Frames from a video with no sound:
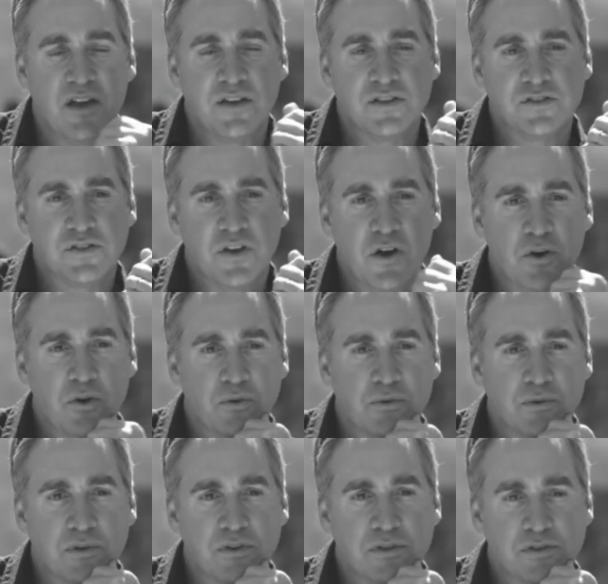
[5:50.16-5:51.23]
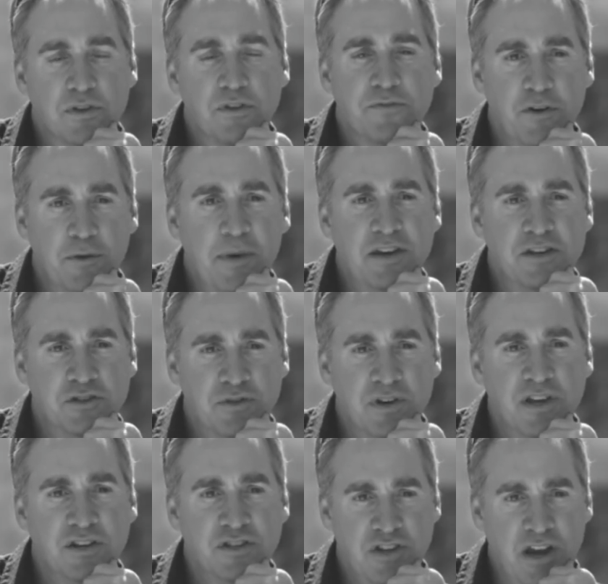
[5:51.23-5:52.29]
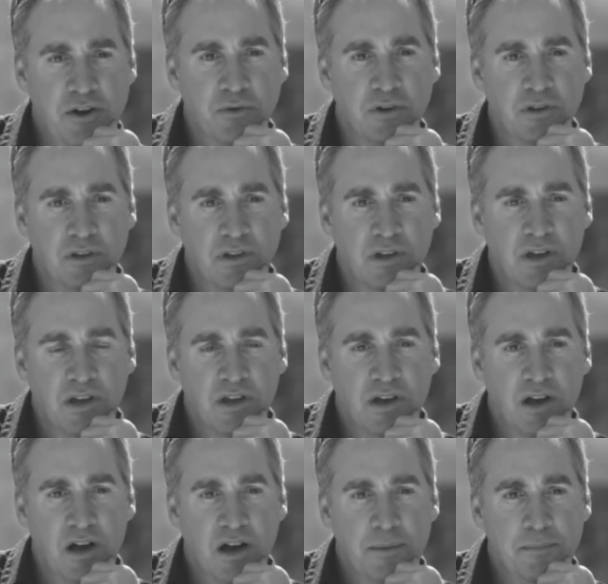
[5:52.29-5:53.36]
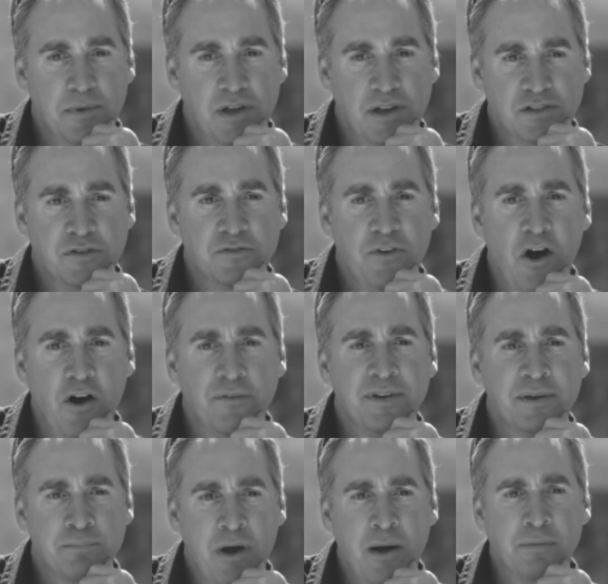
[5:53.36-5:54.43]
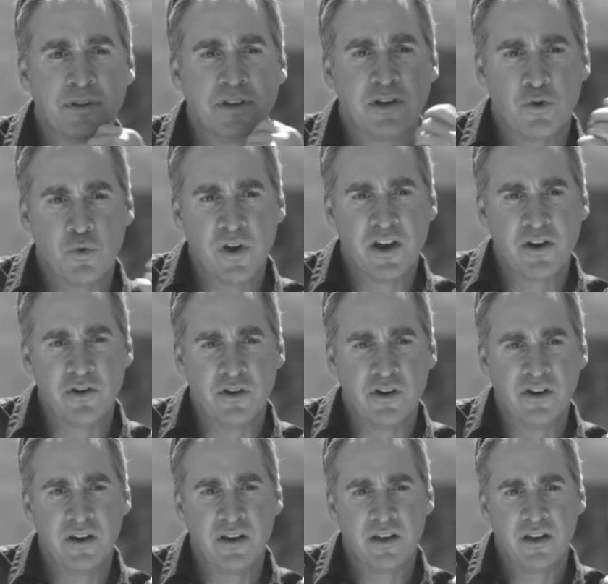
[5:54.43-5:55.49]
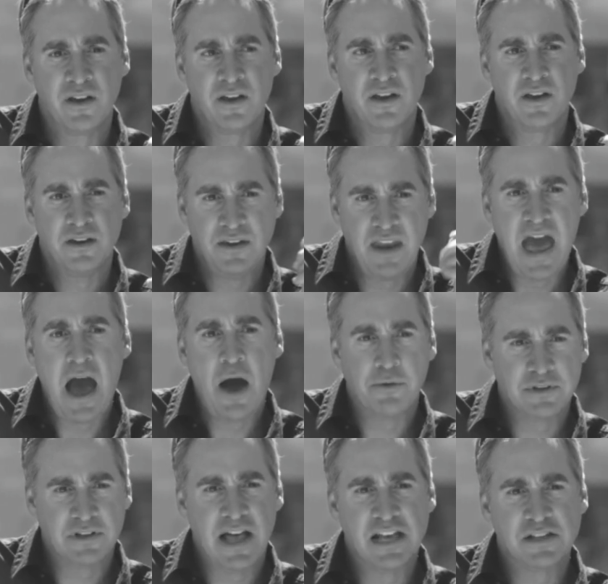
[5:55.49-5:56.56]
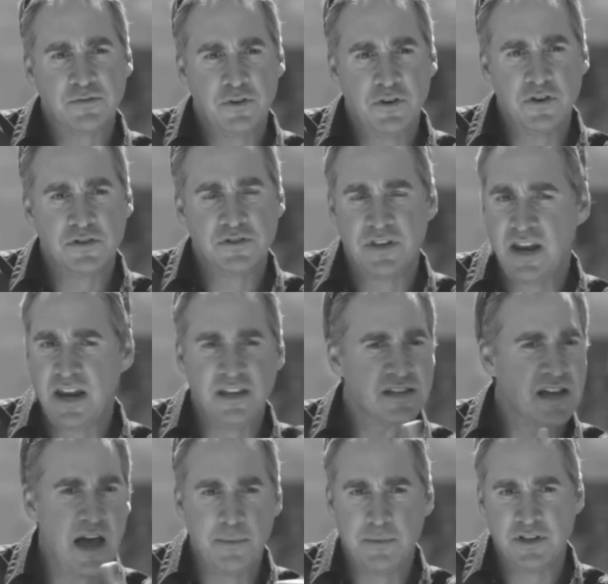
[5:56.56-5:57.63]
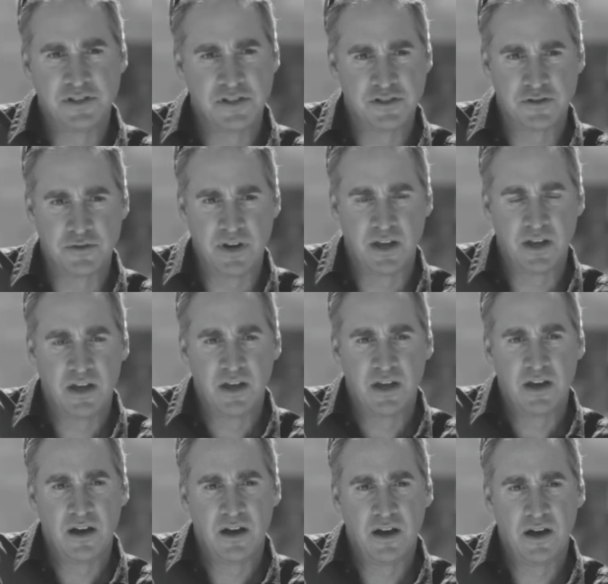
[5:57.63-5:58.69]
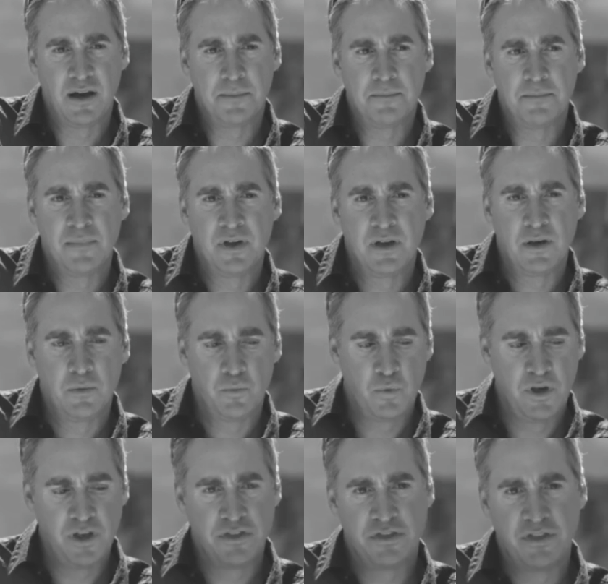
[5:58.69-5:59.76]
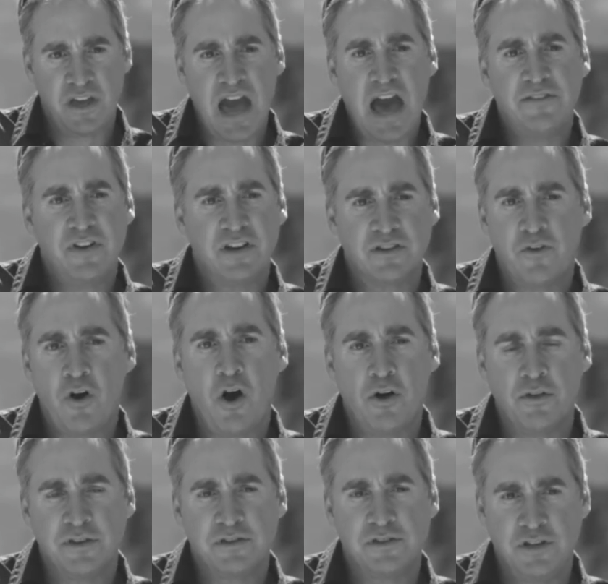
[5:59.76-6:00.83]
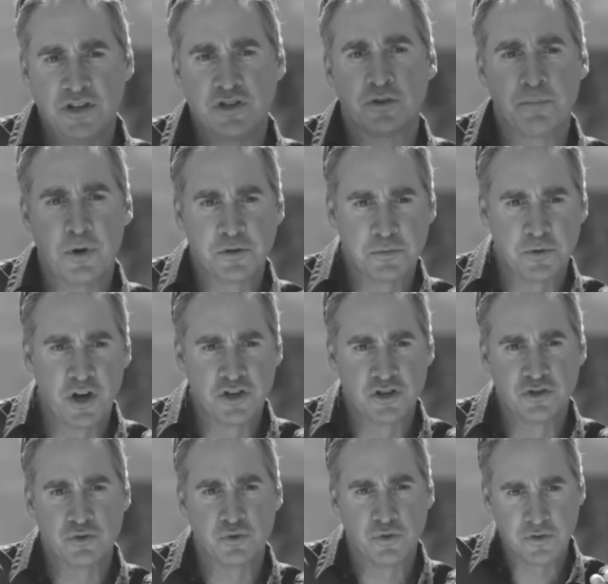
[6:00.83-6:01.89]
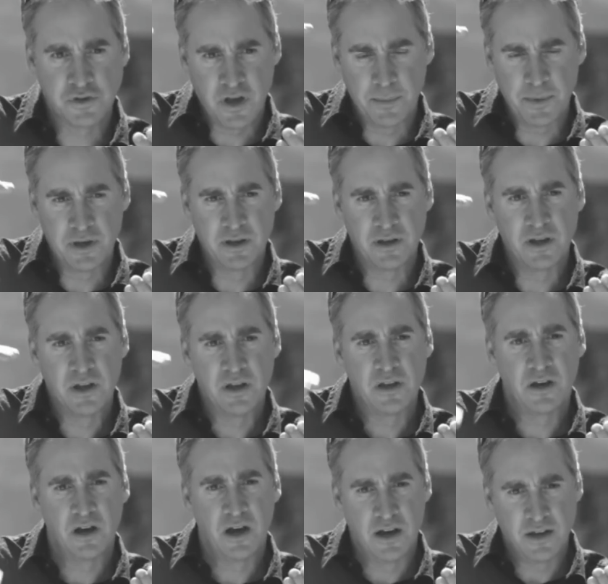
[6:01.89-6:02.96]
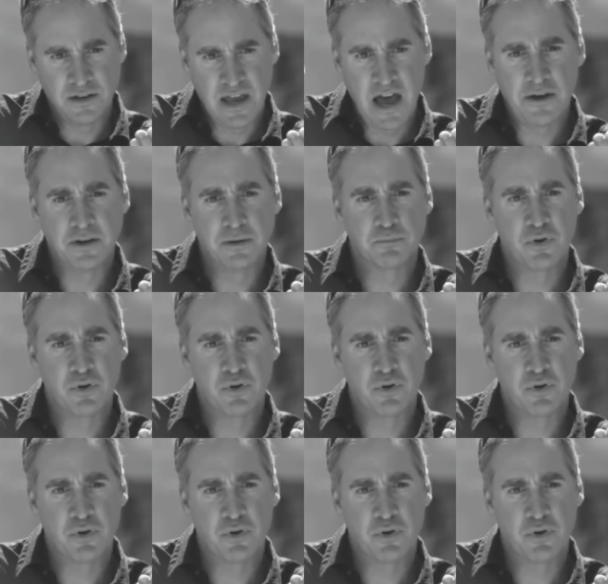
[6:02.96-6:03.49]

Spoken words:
So the film industry in general is evolving probably quicker now in the last few years than any time in its history. With the advent of all these digital post-production tools coming down in